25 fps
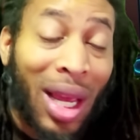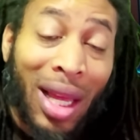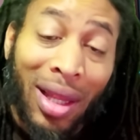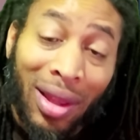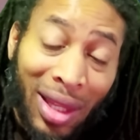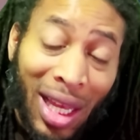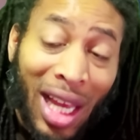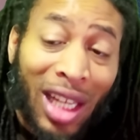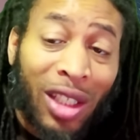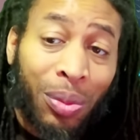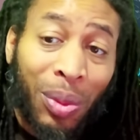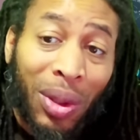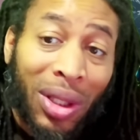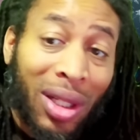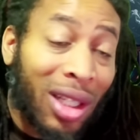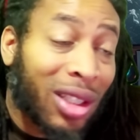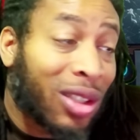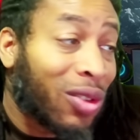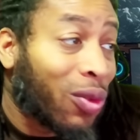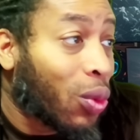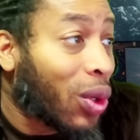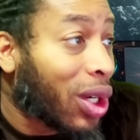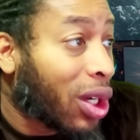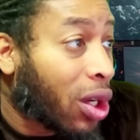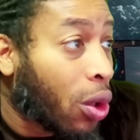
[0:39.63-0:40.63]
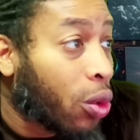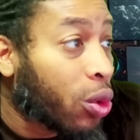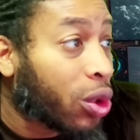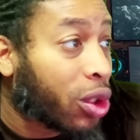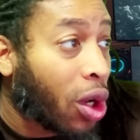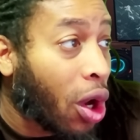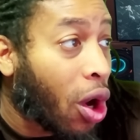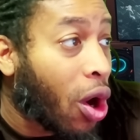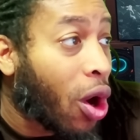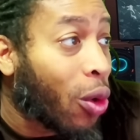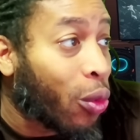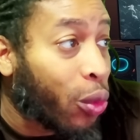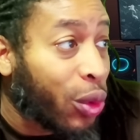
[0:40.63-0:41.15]
And that's because of what Coach
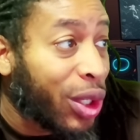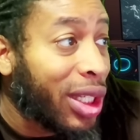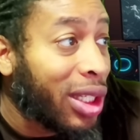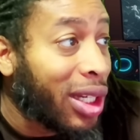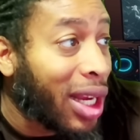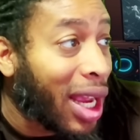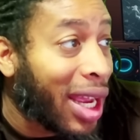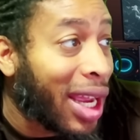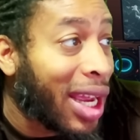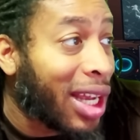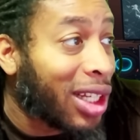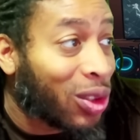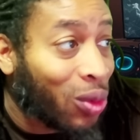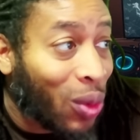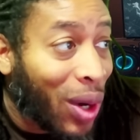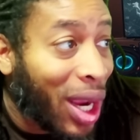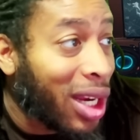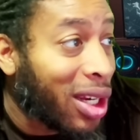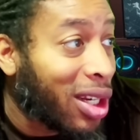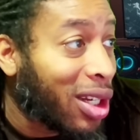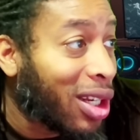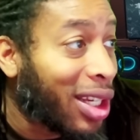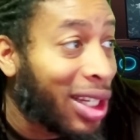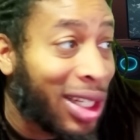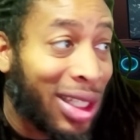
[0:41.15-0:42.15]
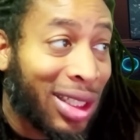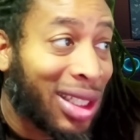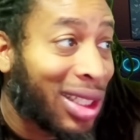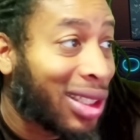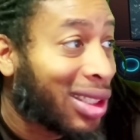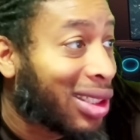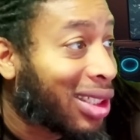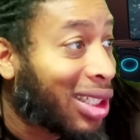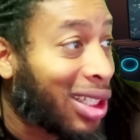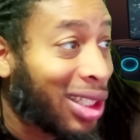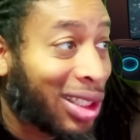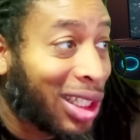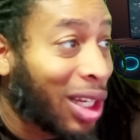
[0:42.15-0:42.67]
Carl Reed has right here. He
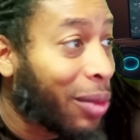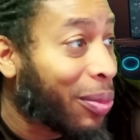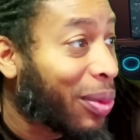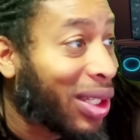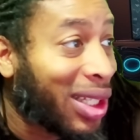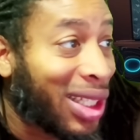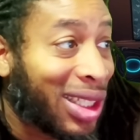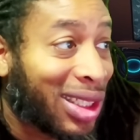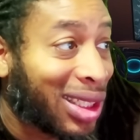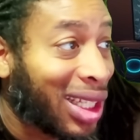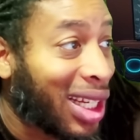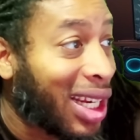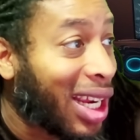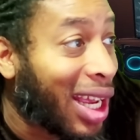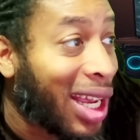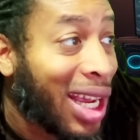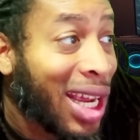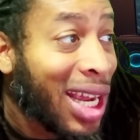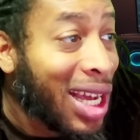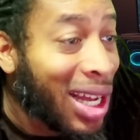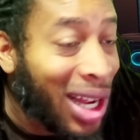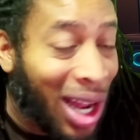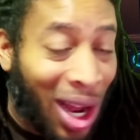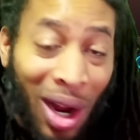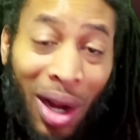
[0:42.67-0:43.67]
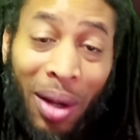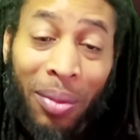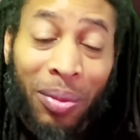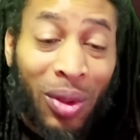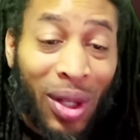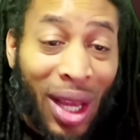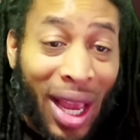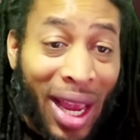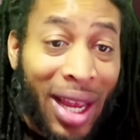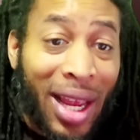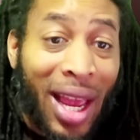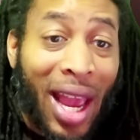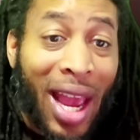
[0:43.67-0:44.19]
just simply said,
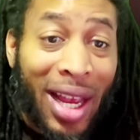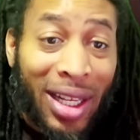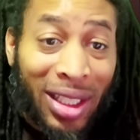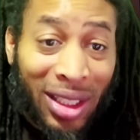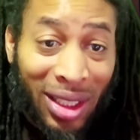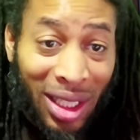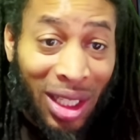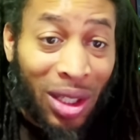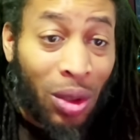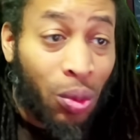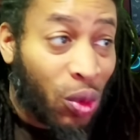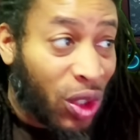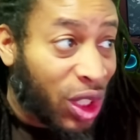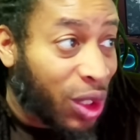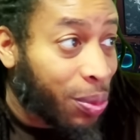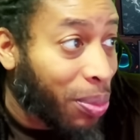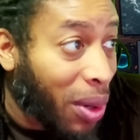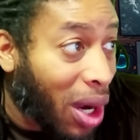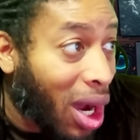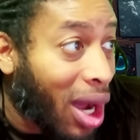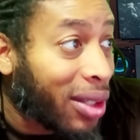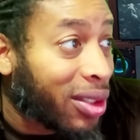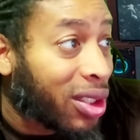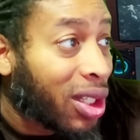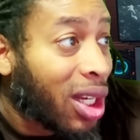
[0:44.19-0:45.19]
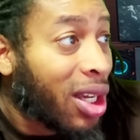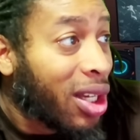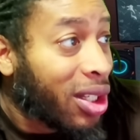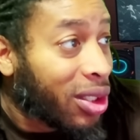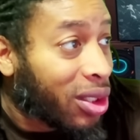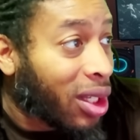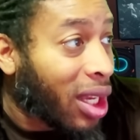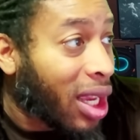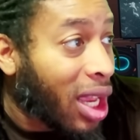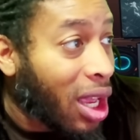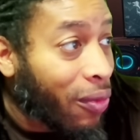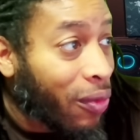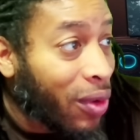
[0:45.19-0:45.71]
as in response
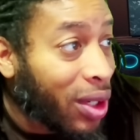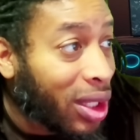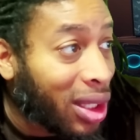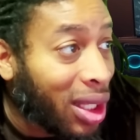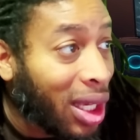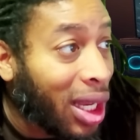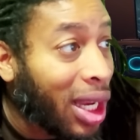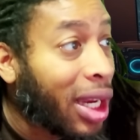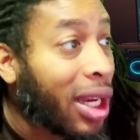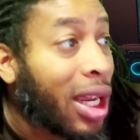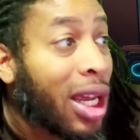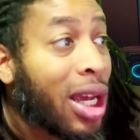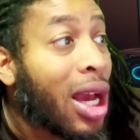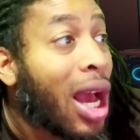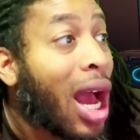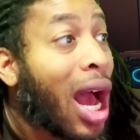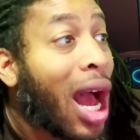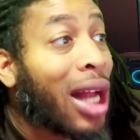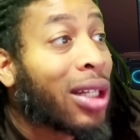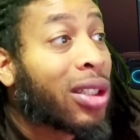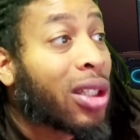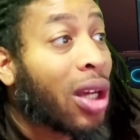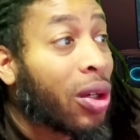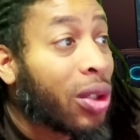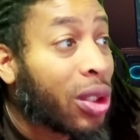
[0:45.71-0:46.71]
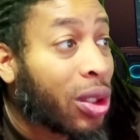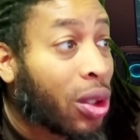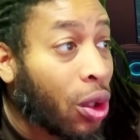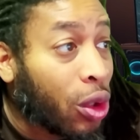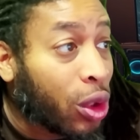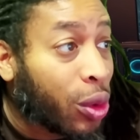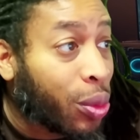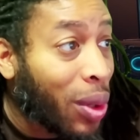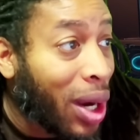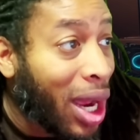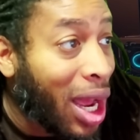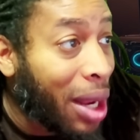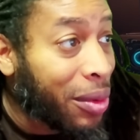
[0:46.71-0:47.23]
to everything, I talked to
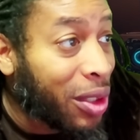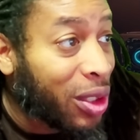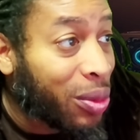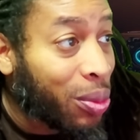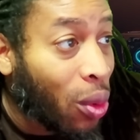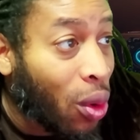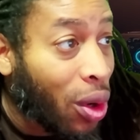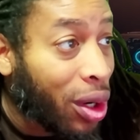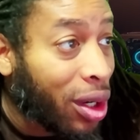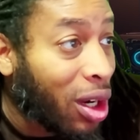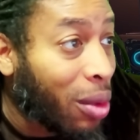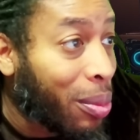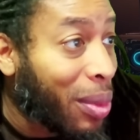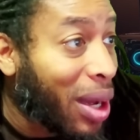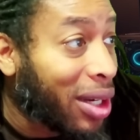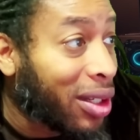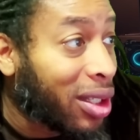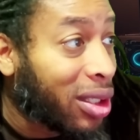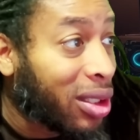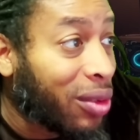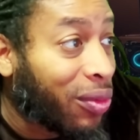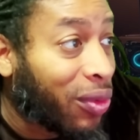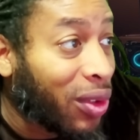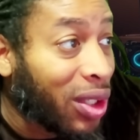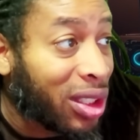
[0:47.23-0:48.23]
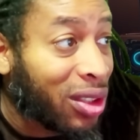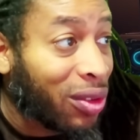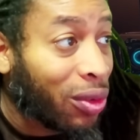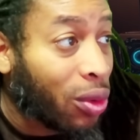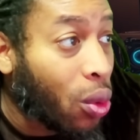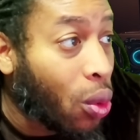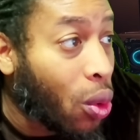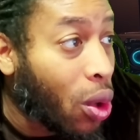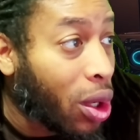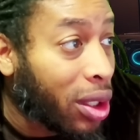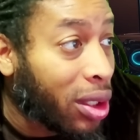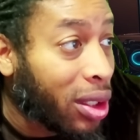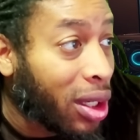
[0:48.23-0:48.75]
Coach Prime this morning about the defensive
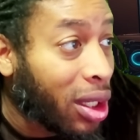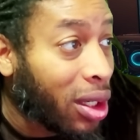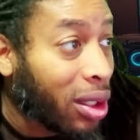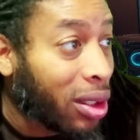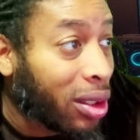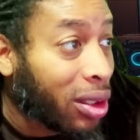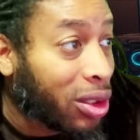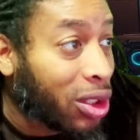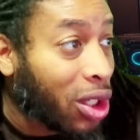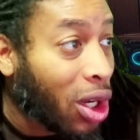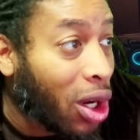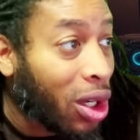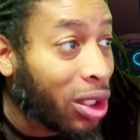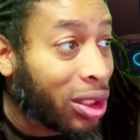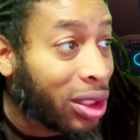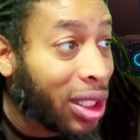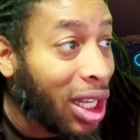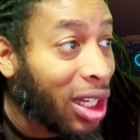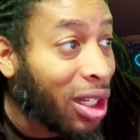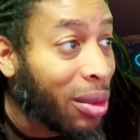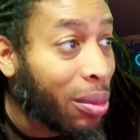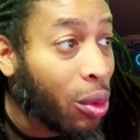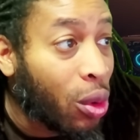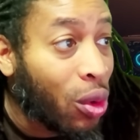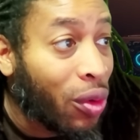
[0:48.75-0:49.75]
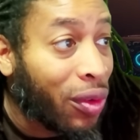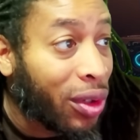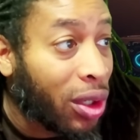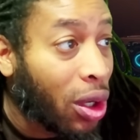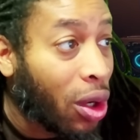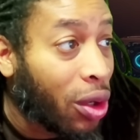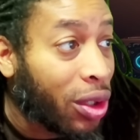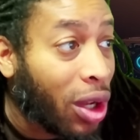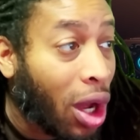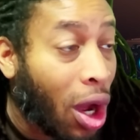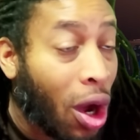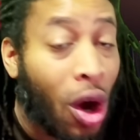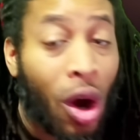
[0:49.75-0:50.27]
coordinator, Charles Kelly, moving
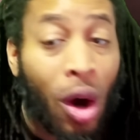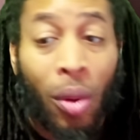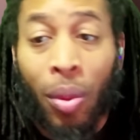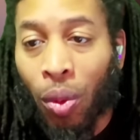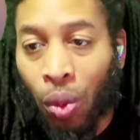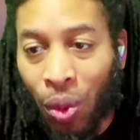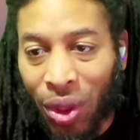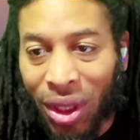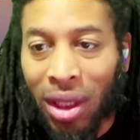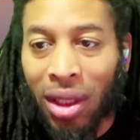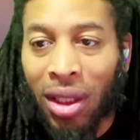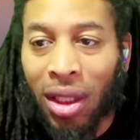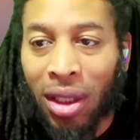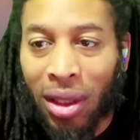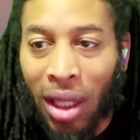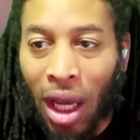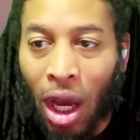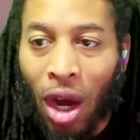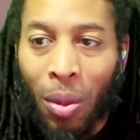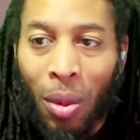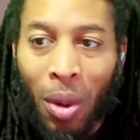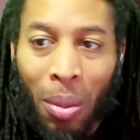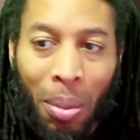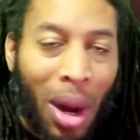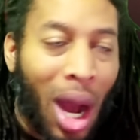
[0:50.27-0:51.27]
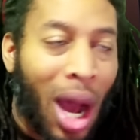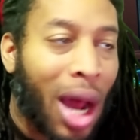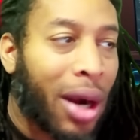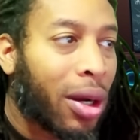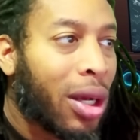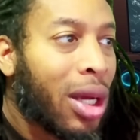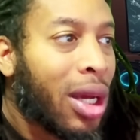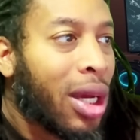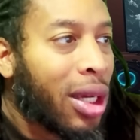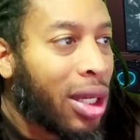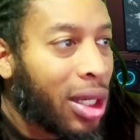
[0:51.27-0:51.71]
on to Auburn, which is his alma mater.